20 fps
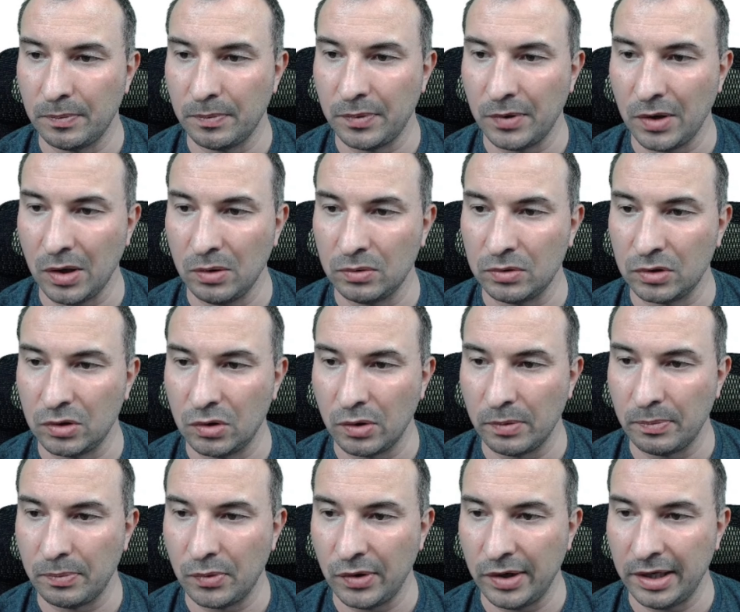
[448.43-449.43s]
browse
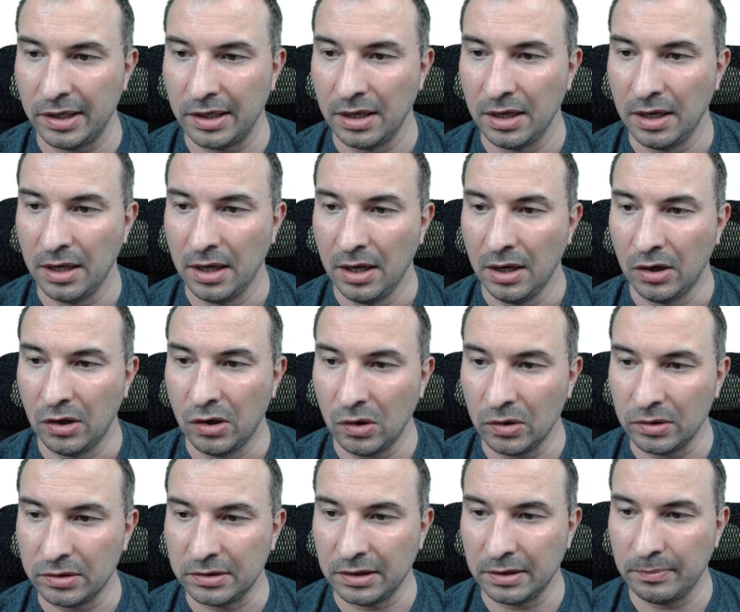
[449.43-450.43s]
group read
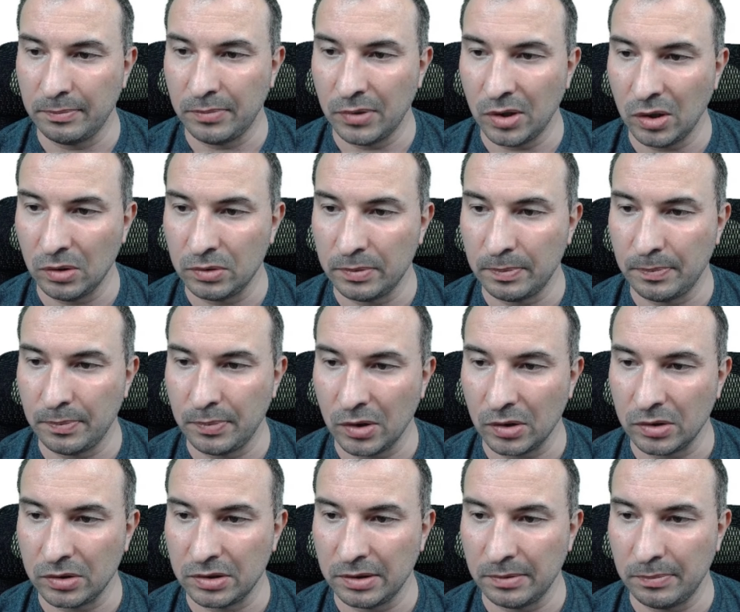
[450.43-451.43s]
hosted browse
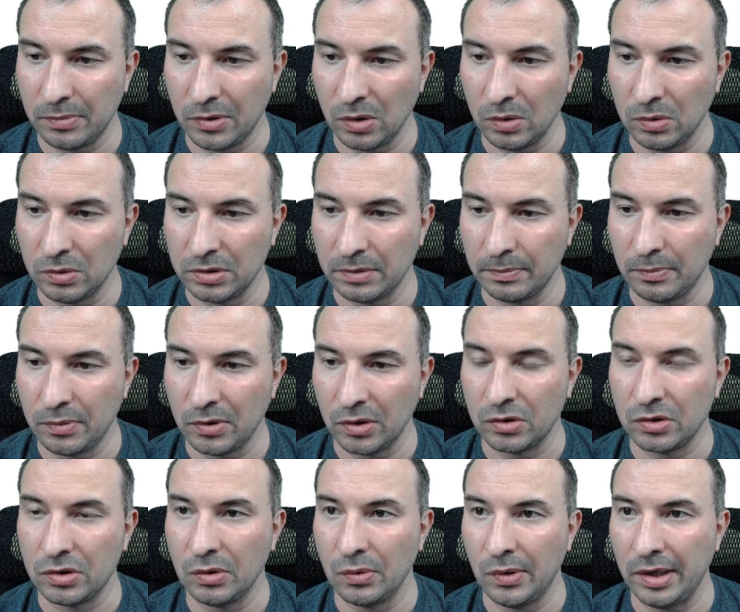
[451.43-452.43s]

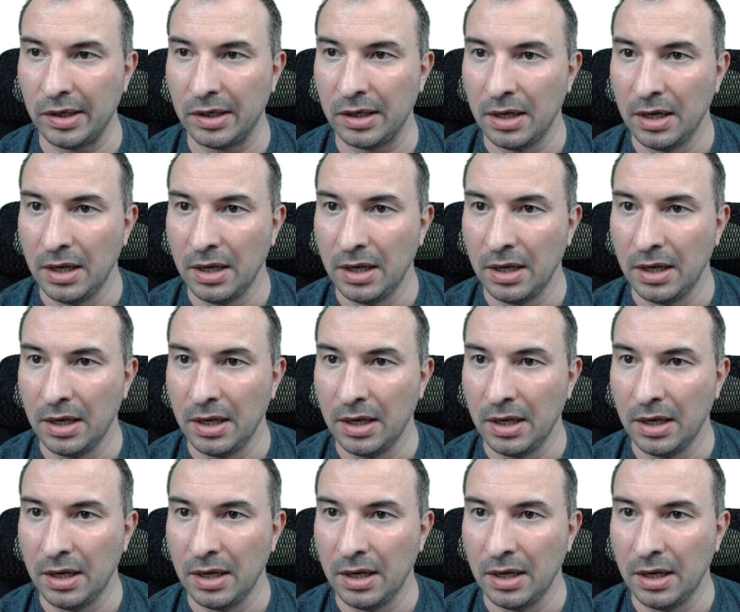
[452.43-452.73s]
proxy read.